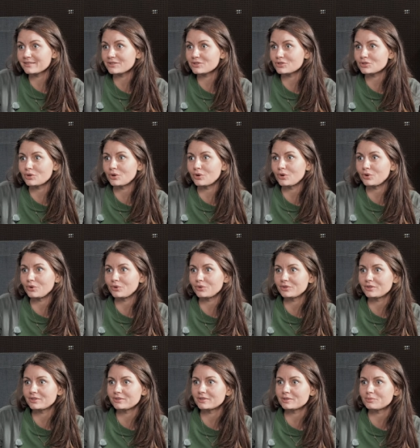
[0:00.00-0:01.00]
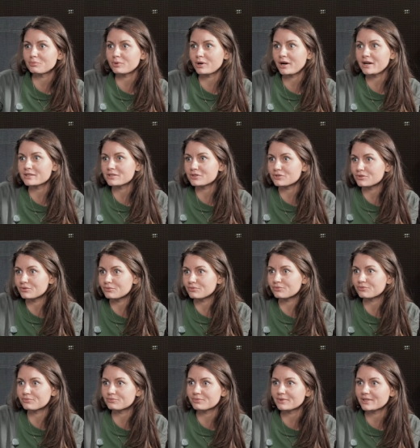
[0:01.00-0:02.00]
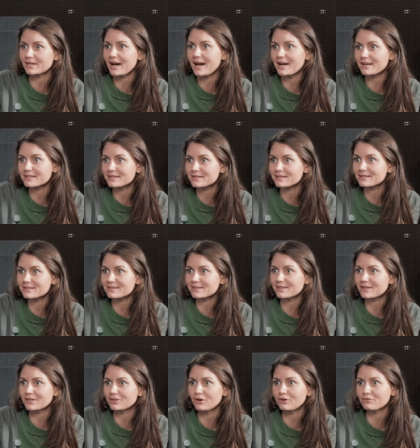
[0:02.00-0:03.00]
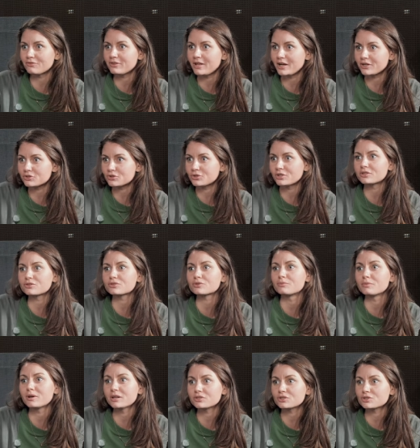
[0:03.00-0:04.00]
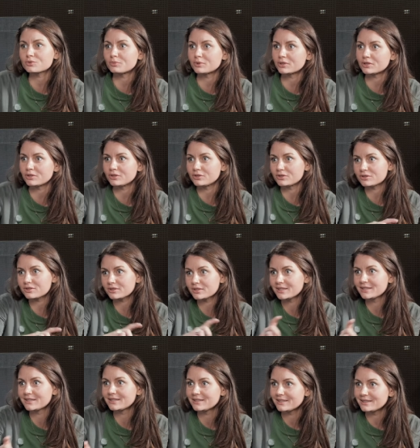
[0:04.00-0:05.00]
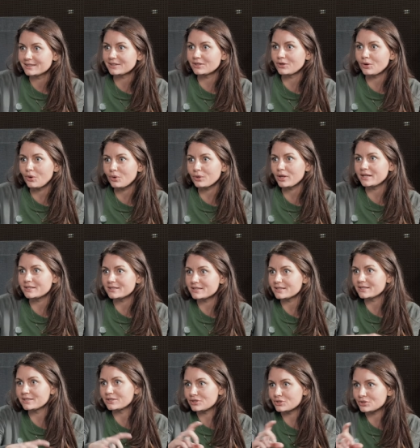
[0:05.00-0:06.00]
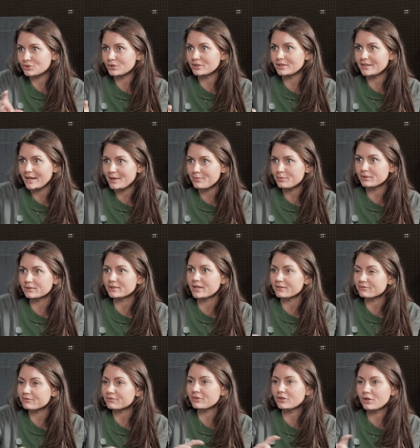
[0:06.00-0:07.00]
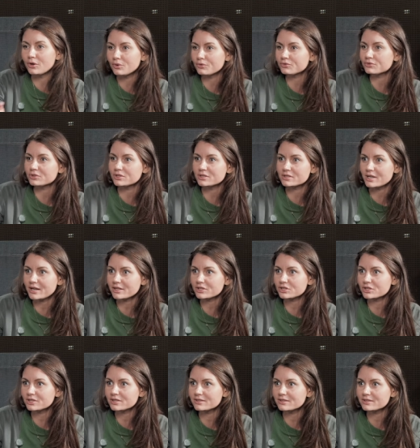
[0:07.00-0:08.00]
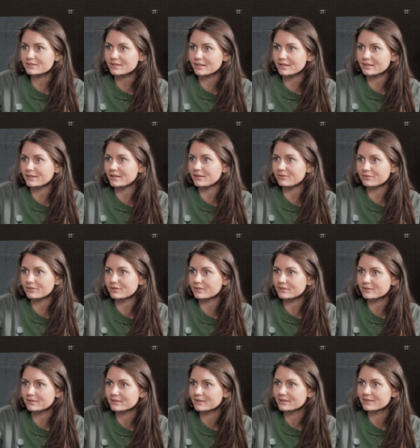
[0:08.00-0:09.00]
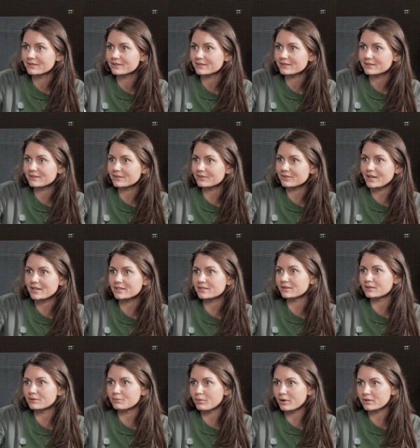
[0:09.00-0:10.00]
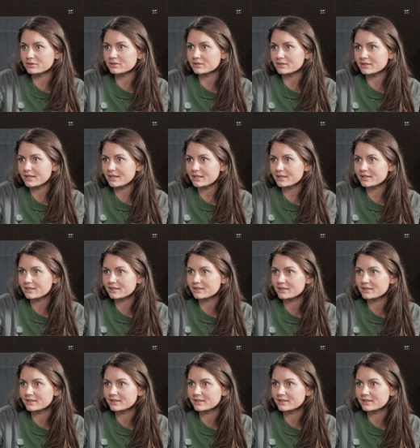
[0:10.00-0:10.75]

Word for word: So the prices of gas cannot fluctuate so much because the whole idea is to enable that flow of transactions and never creating the bottleneck.